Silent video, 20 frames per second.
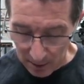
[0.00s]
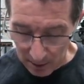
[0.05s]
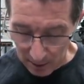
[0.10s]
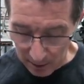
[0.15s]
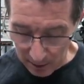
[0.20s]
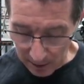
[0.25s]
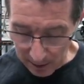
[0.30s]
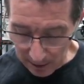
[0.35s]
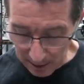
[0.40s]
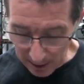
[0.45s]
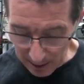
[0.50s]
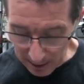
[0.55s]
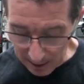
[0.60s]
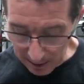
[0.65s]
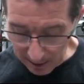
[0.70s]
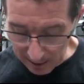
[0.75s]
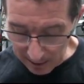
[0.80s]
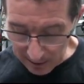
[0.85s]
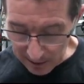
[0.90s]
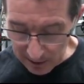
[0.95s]
Okay,
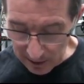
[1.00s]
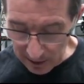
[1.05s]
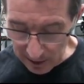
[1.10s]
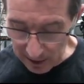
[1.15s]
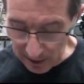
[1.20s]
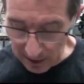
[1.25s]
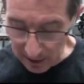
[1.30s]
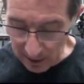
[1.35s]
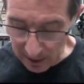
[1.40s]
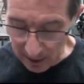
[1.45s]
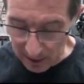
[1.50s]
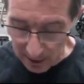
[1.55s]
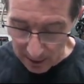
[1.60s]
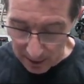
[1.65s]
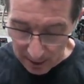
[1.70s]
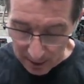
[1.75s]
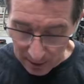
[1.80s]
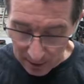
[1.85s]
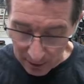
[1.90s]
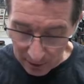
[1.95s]
that's neat.
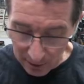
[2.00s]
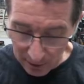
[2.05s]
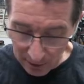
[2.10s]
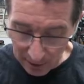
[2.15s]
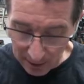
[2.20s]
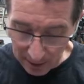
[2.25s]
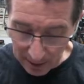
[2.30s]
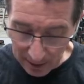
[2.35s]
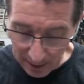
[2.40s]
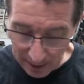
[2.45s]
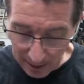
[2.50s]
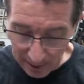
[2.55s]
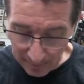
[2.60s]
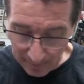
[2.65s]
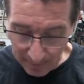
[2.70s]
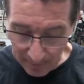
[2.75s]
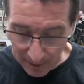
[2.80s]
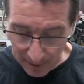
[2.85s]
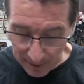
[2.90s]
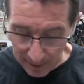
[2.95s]
We've got a uh,
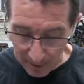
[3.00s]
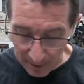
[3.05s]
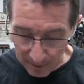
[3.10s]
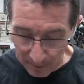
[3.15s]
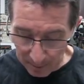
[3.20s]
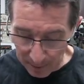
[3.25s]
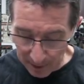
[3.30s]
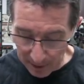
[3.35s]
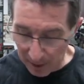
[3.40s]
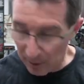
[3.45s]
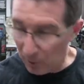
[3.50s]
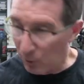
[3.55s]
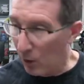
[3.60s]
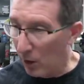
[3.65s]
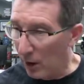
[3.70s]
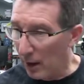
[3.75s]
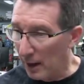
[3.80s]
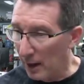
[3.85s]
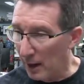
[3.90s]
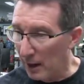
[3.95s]
bare
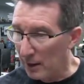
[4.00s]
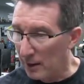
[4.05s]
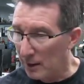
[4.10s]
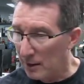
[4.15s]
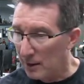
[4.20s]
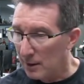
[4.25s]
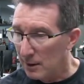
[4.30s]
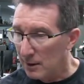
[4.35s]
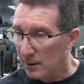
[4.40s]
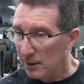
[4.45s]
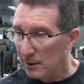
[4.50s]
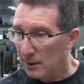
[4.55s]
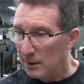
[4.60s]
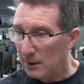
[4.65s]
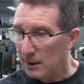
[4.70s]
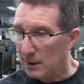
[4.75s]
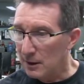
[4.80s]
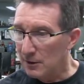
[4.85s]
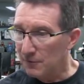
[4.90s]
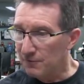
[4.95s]
wire
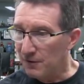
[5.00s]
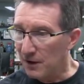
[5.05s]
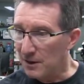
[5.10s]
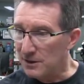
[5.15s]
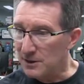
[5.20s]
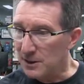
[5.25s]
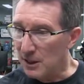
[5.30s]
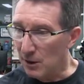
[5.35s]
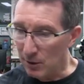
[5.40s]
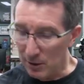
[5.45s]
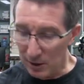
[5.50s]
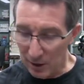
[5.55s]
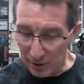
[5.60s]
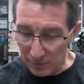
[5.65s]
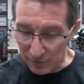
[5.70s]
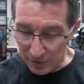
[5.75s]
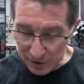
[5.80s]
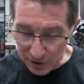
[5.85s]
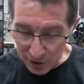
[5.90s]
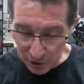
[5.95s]
interface going
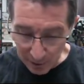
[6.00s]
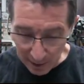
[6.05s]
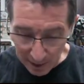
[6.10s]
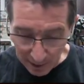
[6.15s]
over to